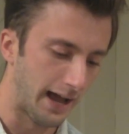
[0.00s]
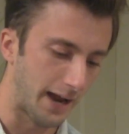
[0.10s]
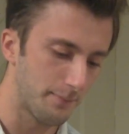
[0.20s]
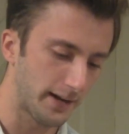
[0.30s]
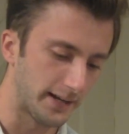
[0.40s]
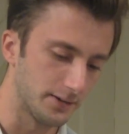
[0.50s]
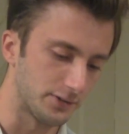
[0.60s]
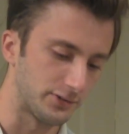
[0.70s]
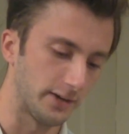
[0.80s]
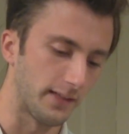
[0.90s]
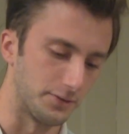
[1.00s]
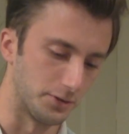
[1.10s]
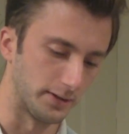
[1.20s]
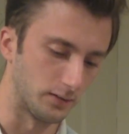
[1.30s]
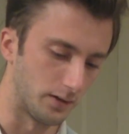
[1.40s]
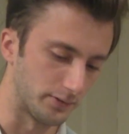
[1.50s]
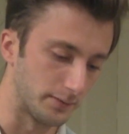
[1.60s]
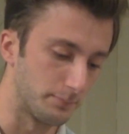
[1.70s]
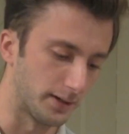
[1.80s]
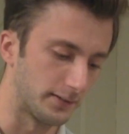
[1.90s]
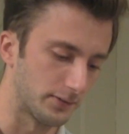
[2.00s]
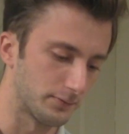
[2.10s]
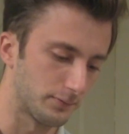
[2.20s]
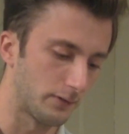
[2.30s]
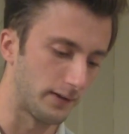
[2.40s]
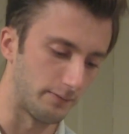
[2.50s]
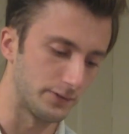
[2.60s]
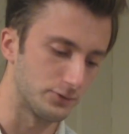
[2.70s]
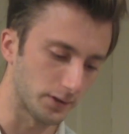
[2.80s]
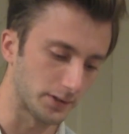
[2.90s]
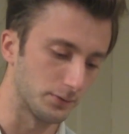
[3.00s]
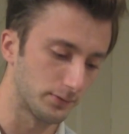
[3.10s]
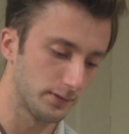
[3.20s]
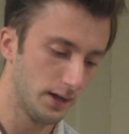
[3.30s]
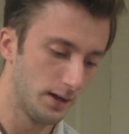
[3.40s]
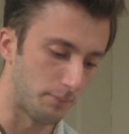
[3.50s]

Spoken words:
I'm not here to share that dirty laundry, but it does involve heavy drug use,